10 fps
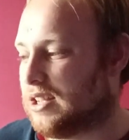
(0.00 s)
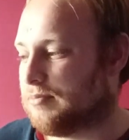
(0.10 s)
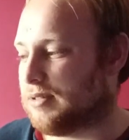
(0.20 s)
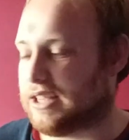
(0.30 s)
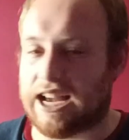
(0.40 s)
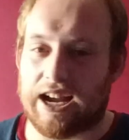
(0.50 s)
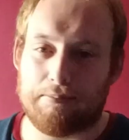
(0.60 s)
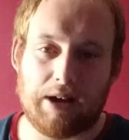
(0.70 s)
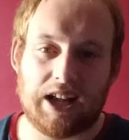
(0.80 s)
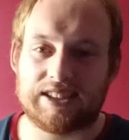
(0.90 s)
but
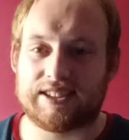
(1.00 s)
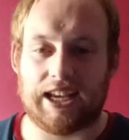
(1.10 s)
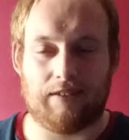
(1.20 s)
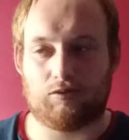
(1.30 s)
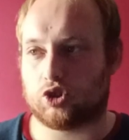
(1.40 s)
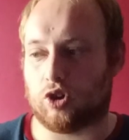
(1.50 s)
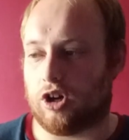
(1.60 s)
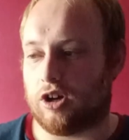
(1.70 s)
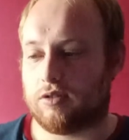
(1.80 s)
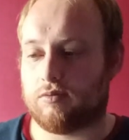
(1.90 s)
yeah, Man City have just
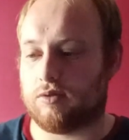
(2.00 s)
got